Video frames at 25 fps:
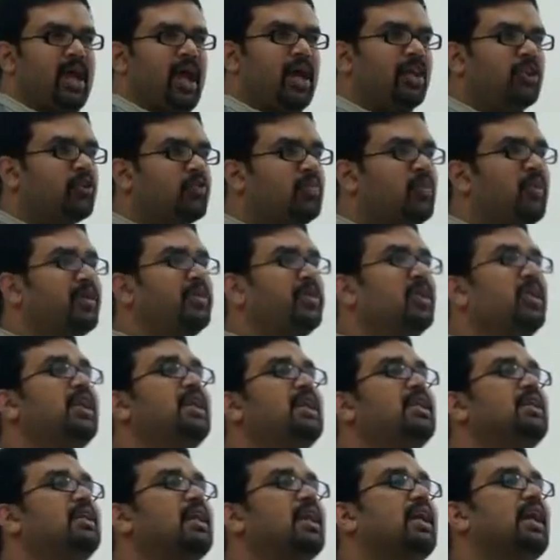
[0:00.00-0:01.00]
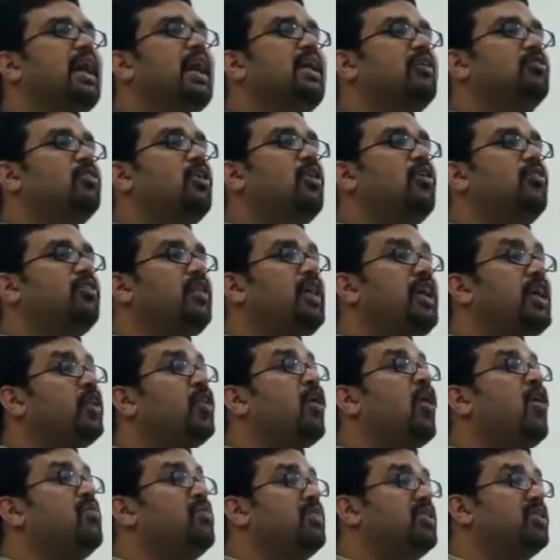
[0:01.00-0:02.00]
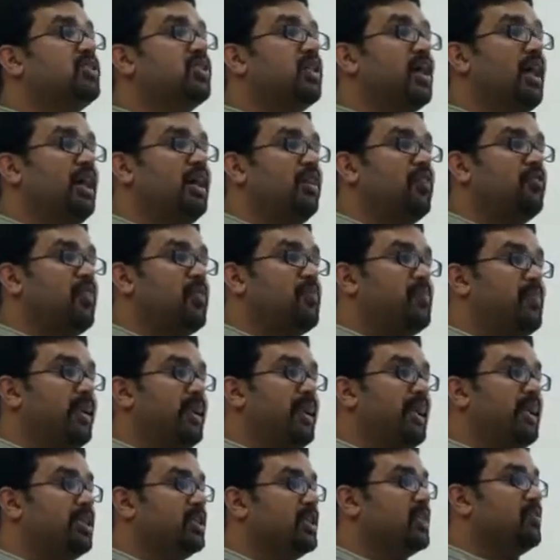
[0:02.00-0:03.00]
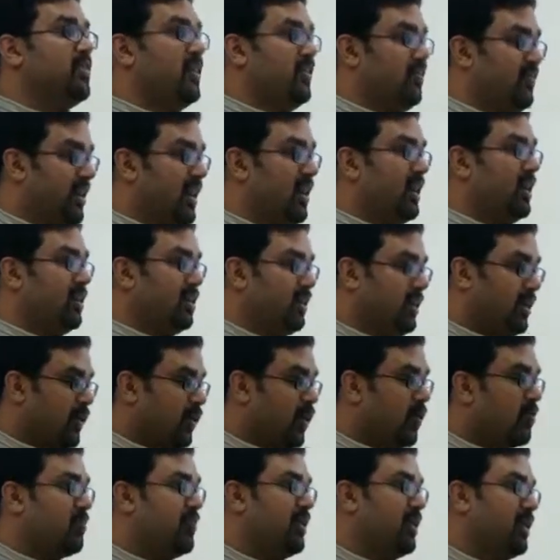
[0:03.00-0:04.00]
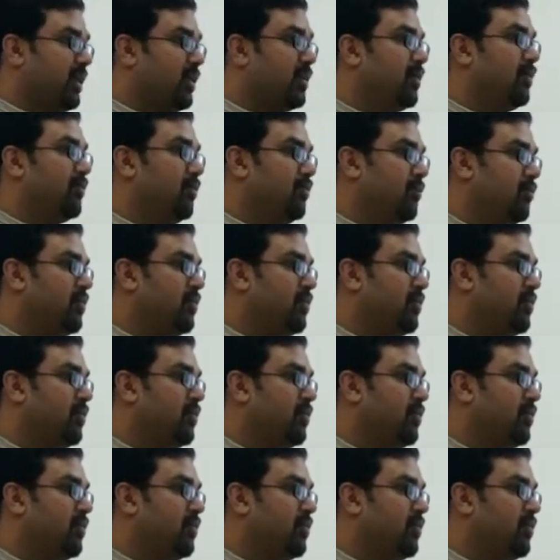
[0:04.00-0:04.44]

Especially in the case of e-commerce kind of application when we are developing.